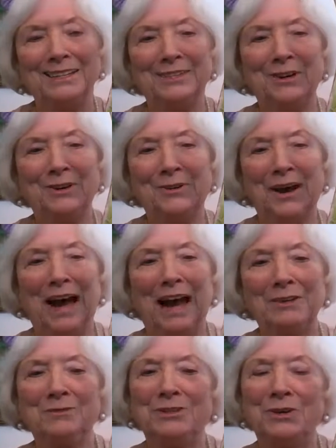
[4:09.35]
So
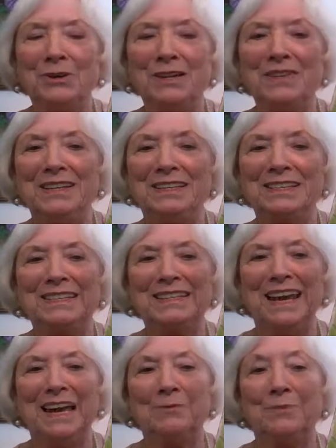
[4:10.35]
I'm showing this
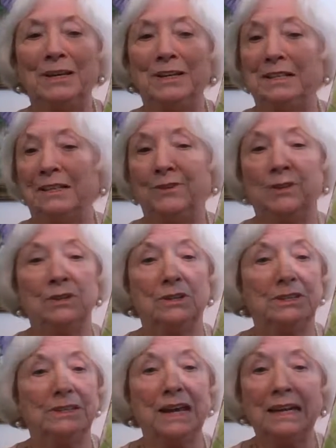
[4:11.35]
today because if you're
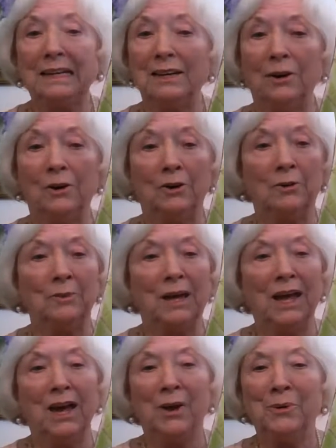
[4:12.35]
stuck at home,